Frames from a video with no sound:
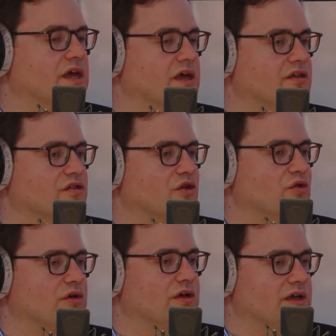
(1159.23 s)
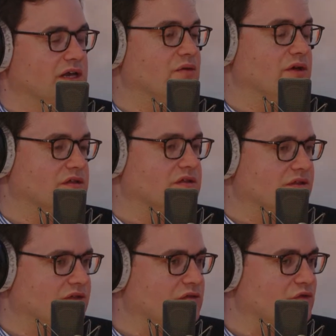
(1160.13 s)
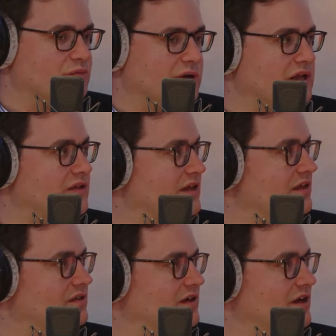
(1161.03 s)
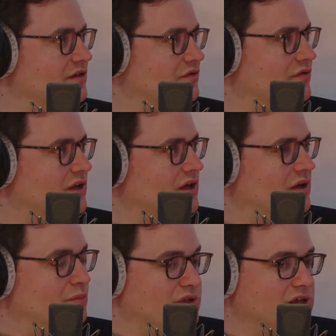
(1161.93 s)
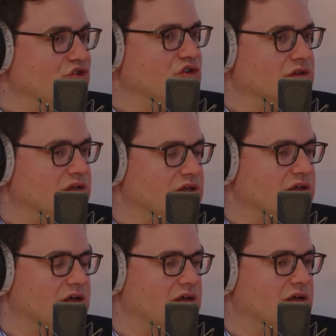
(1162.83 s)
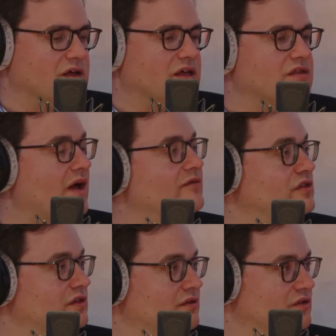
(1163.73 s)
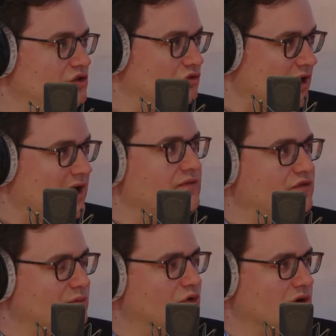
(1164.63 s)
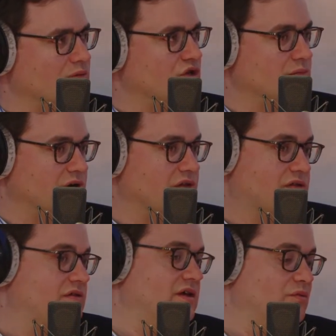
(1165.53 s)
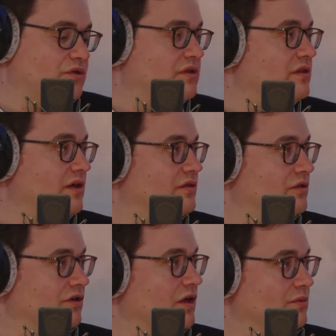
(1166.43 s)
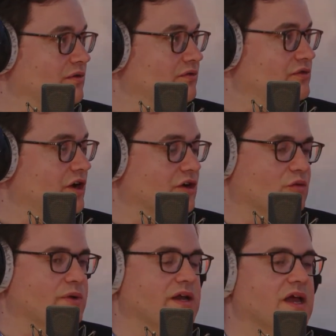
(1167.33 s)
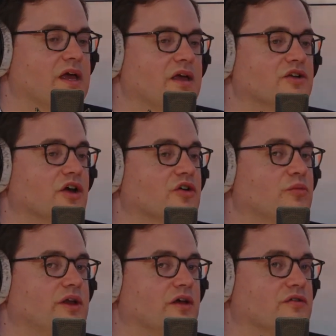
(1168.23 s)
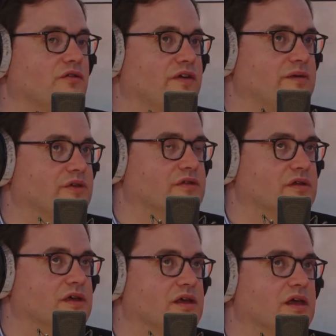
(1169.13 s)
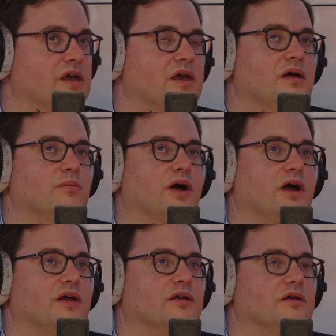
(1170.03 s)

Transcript: So anyways, this was money that is kind of potentially, it's obviously derived from corruption, but it's within the realm of Tarek Obaid. Tarek Obaid also famously bought